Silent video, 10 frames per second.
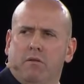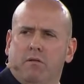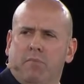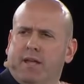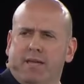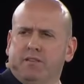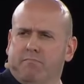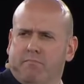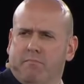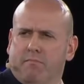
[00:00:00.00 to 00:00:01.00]
But I guess,
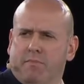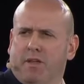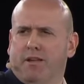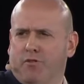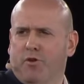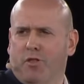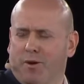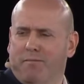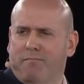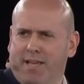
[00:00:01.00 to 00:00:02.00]
I don't know, you
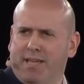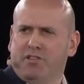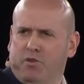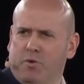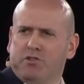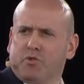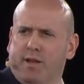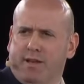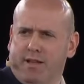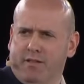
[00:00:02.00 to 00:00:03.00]
my guess is you wouldn't trade
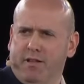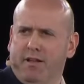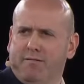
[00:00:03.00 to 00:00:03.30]
any of that.